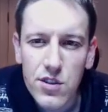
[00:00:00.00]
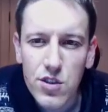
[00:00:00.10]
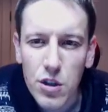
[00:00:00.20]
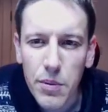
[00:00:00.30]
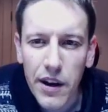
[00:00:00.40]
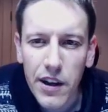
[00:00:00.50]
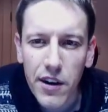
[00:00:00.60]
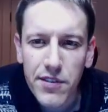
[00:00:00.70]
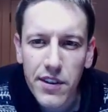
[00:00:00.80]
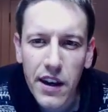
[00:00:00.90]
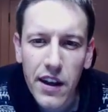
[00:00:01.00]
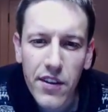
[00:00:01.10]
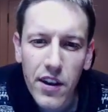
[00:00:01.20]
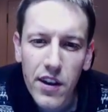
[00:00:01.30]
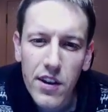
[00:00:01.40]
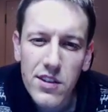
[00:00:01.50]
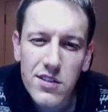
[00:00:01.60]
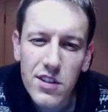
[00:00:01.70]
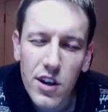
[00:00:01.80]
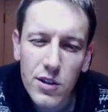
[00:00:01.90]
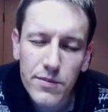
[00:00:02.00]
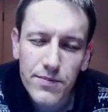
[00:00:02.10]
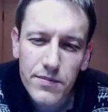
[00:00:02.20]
2 pi after that. So